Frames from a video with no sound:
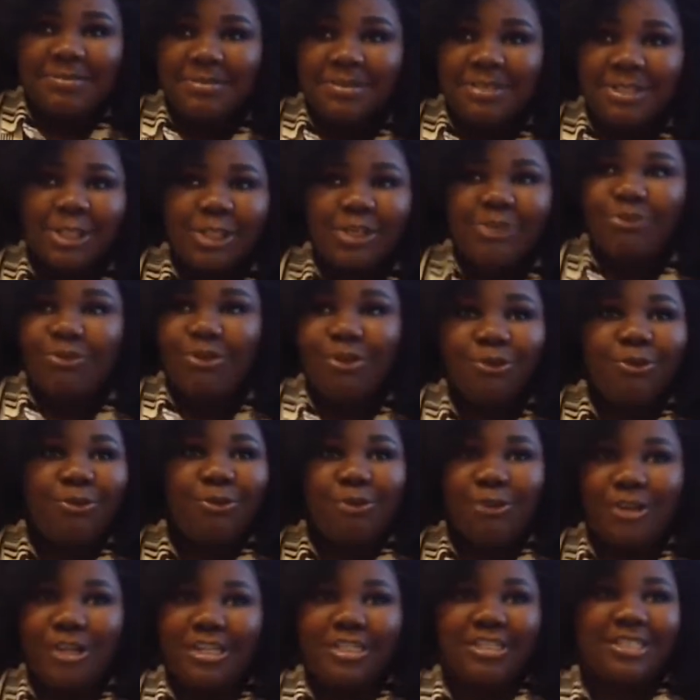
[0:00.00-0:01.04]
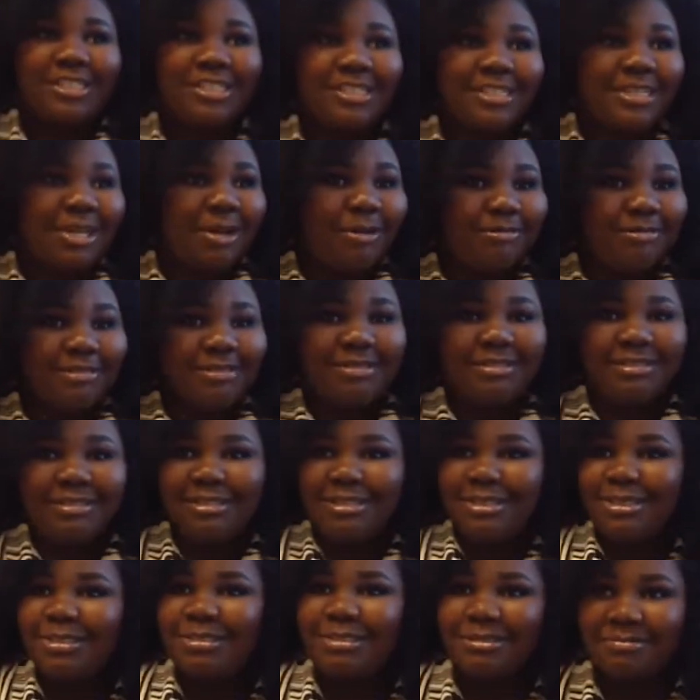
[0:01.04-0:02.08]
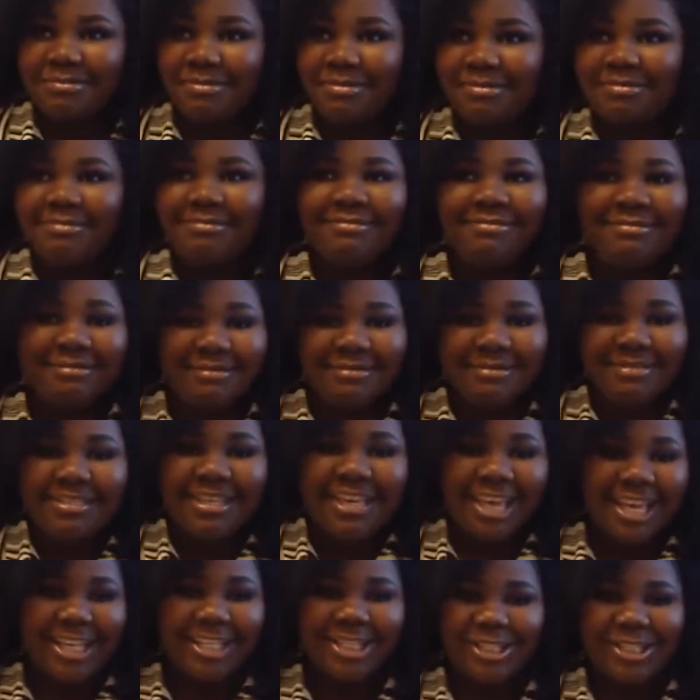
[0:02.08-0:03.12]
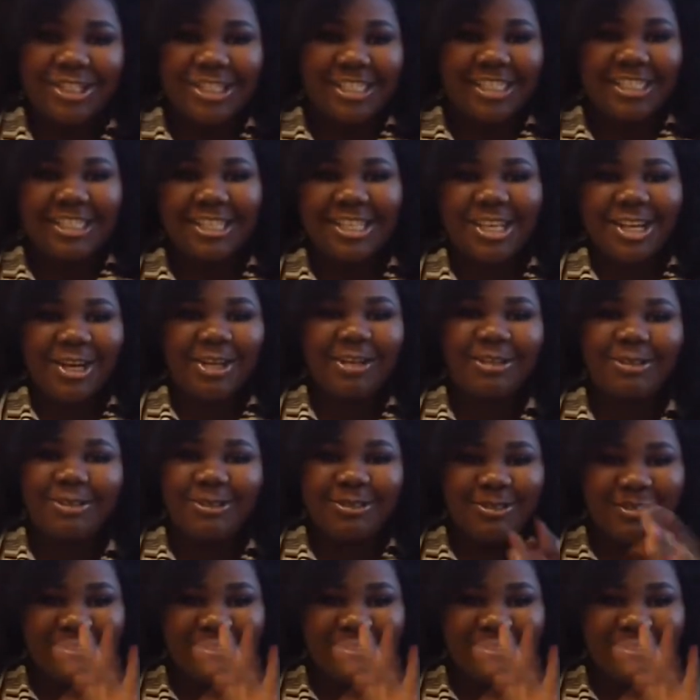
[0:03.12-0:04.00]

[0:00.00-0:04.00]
just feel free. Just come to school. Enjoy yourself.